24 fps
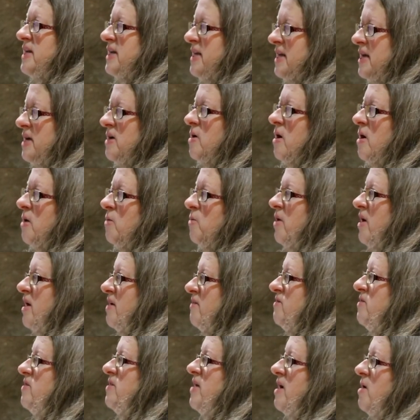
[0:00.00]
an ER
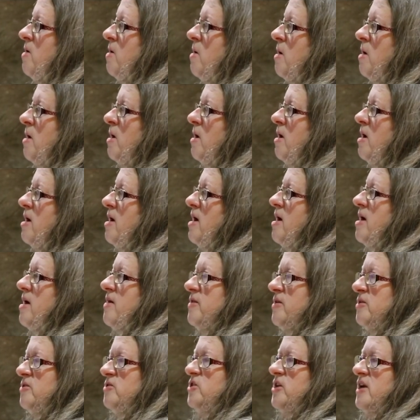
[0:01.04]
wherever they are,
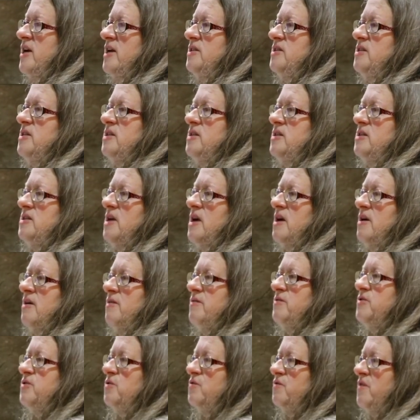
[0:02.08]
their chances
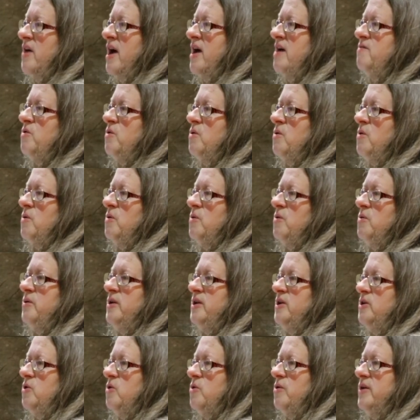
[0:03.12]
of survival
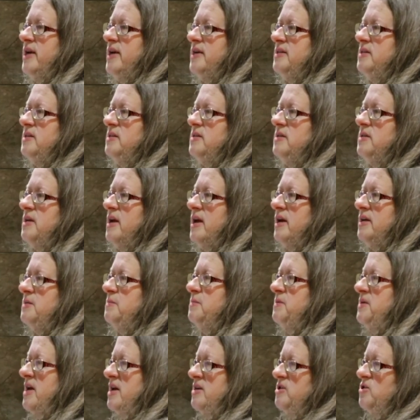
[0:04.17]
increase
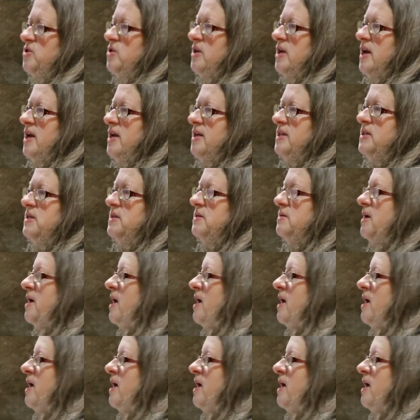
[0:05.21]
exponentially.